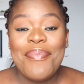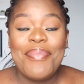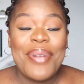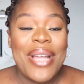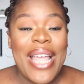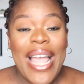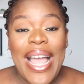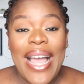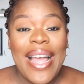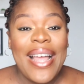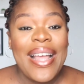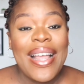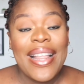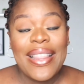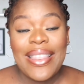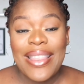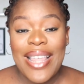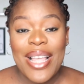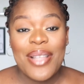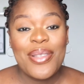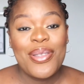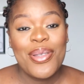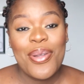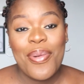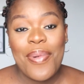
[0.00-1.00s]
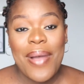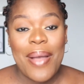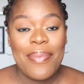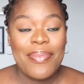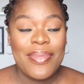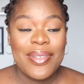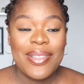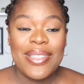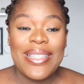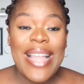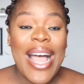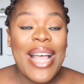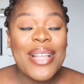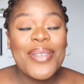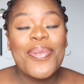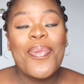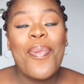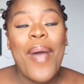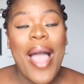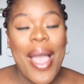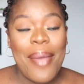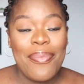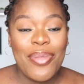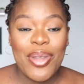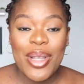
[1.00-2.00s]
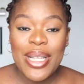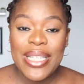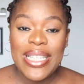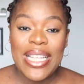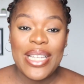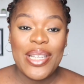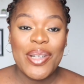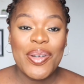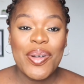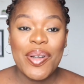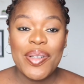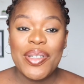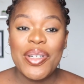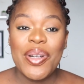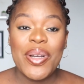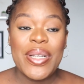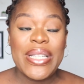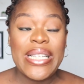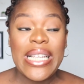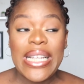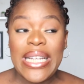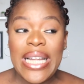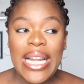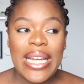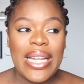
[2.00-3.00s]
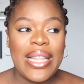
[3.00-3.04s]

But yeah, that's not why I'm, that's why I'm not saying the country or saying